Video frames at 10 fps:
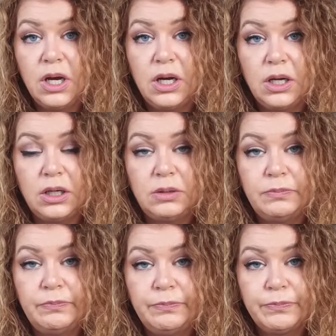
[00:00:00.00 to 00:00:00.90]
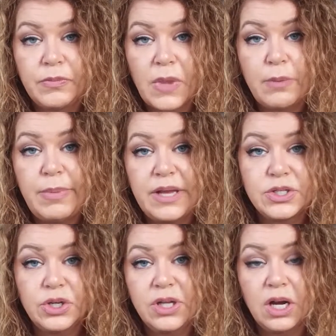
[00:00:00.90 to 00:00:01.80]
kind
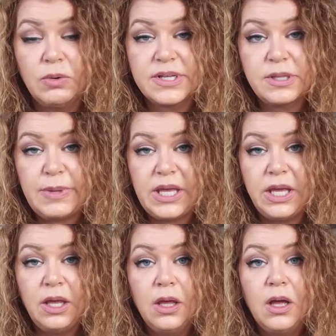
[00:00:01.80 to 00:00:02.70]
of recipe